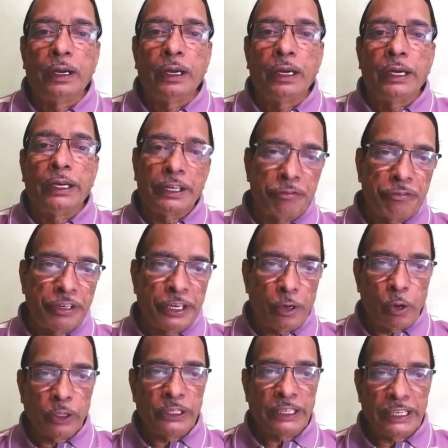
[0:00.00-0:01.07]
every
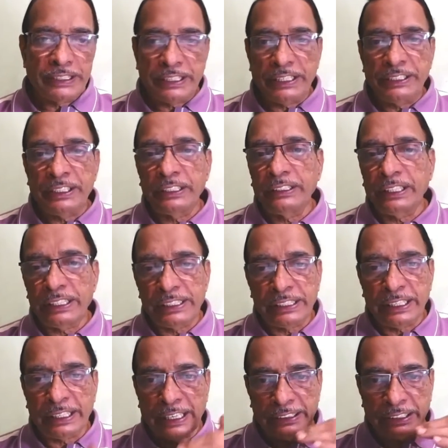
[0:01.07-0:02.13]
organization that's
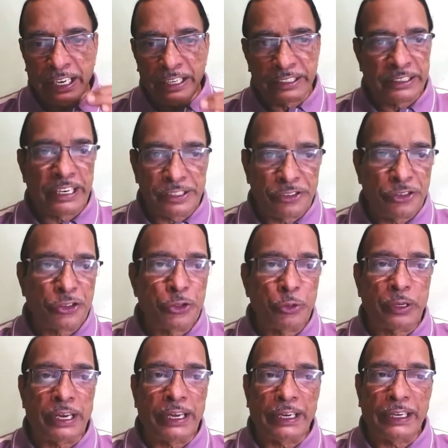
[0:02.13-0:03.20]
in existence
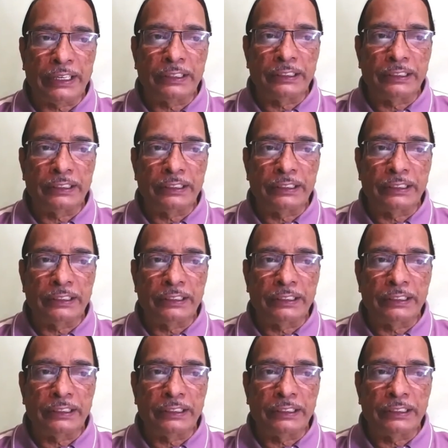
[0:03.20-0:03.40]
today,